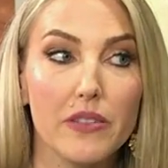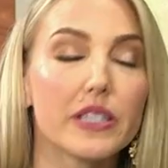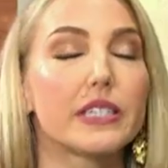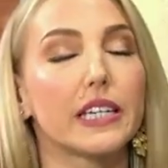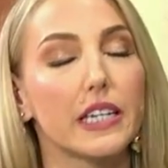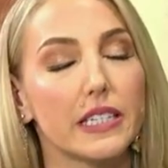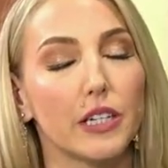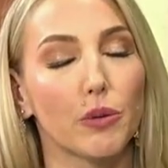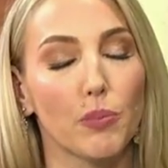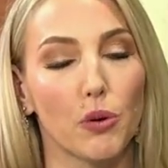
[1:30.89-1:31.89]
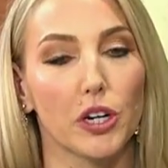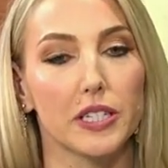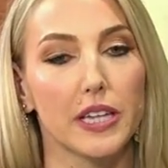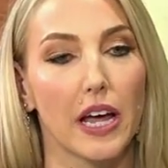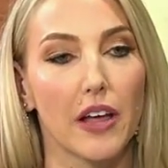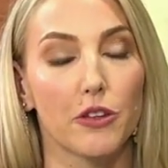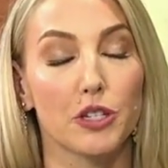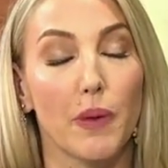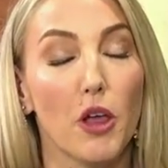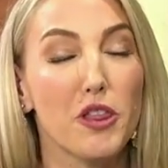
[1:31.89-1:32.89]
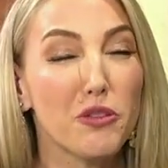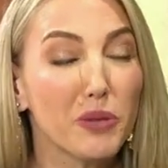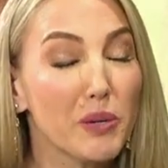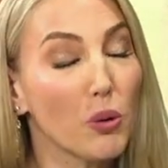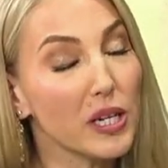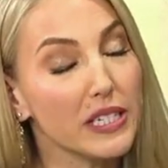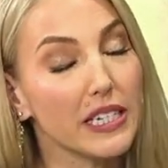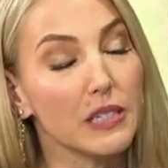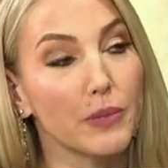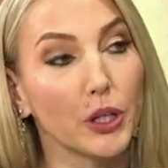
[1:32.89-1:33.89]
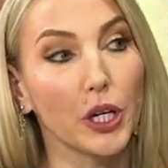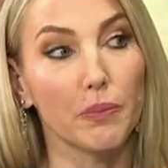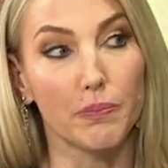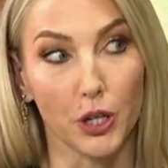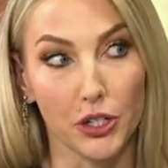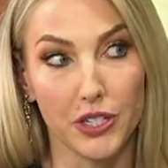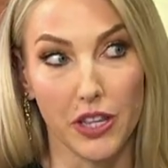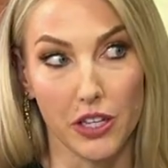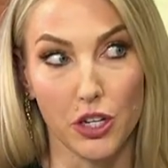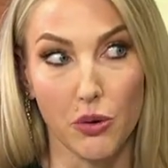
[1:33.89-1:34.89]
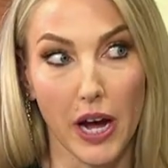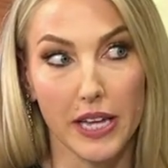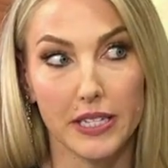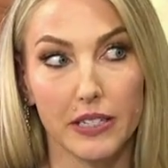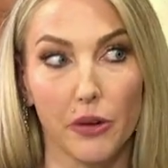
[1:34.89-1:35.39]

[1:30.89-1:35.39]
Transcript: Okay. The CDC reports there's about 3.6 million births in the US,